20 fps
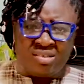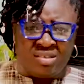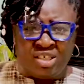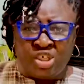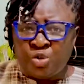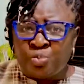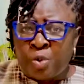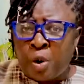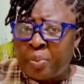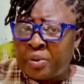
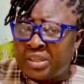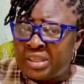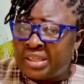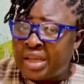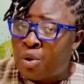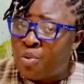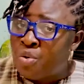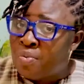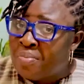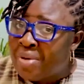these properties
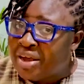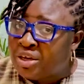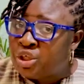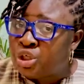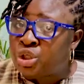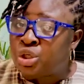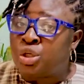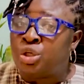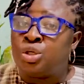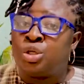I will
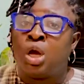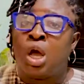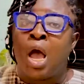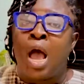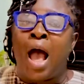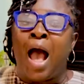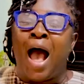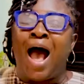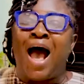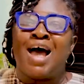mention
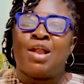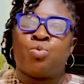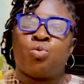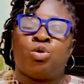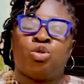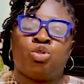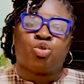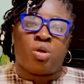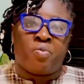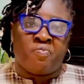and
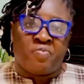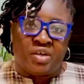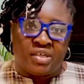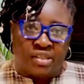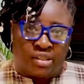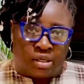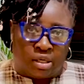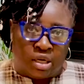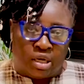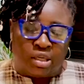to
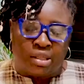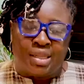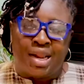invest in it.